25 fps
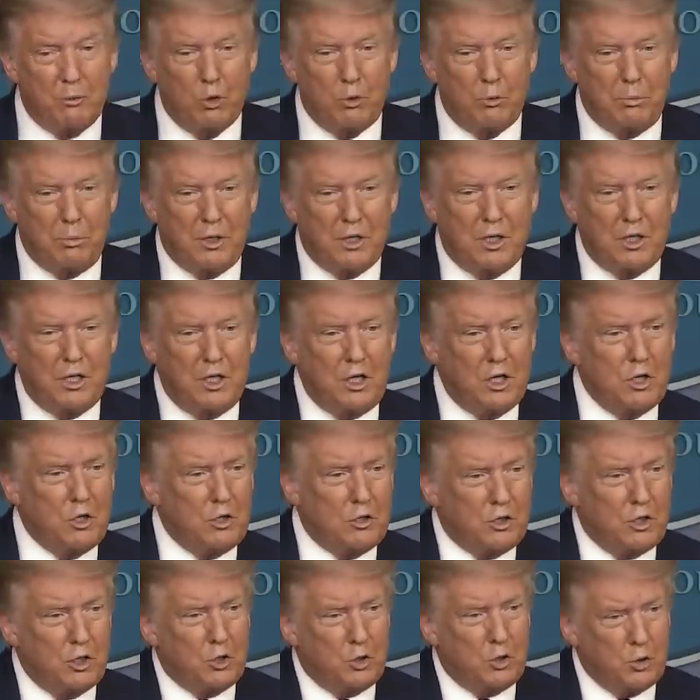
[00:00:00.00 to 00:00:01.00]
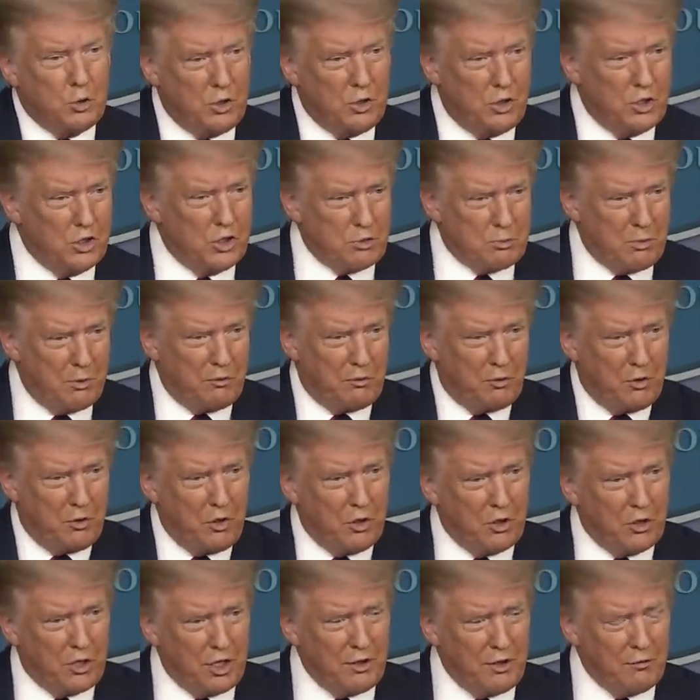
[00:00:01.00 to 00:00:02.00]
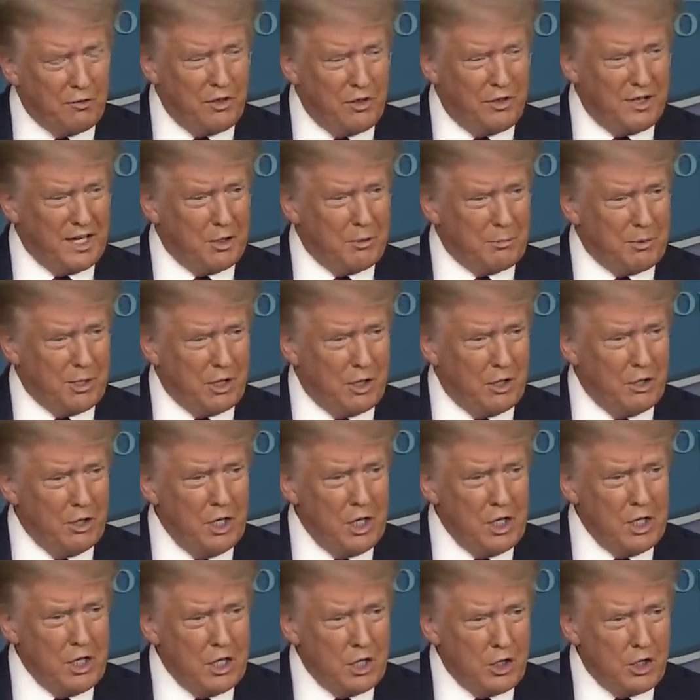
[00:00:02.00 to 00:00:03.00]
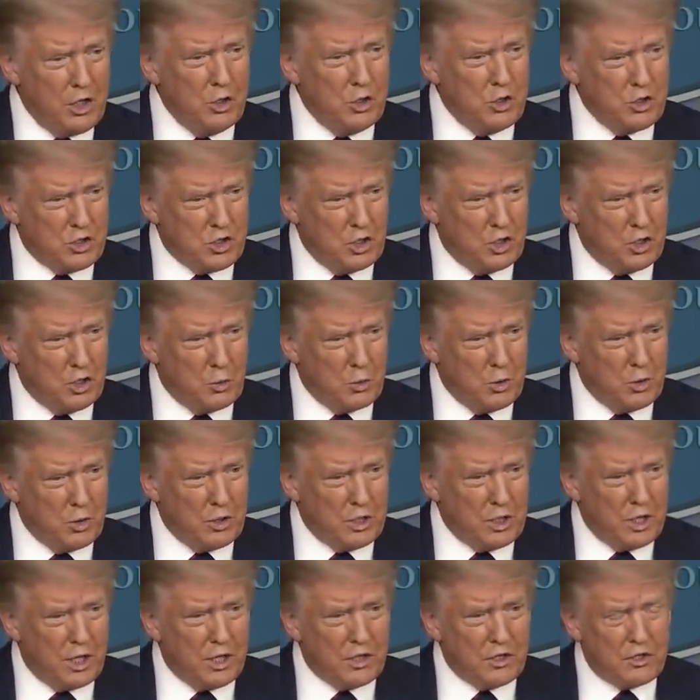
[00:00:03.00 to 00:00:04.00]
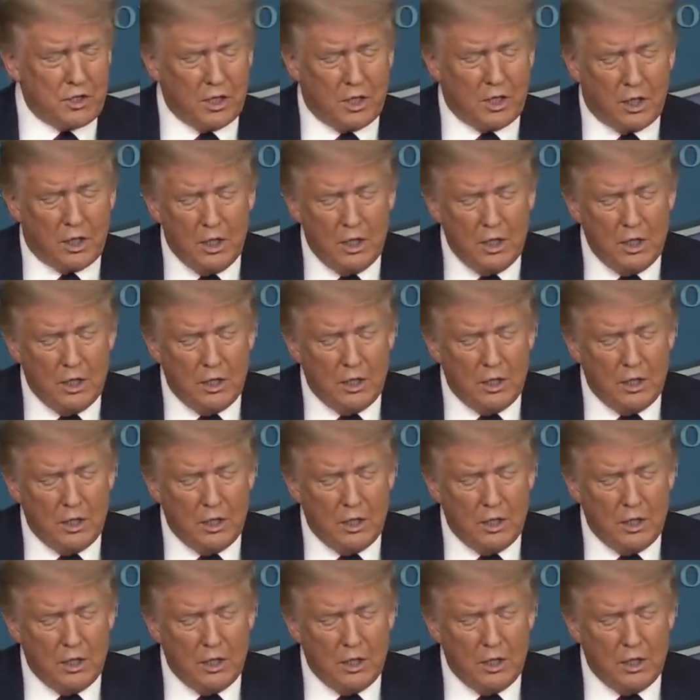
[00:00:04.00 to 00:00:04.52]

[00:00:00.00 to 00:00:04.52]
it would be a year to two years before you could even think about using the word testing.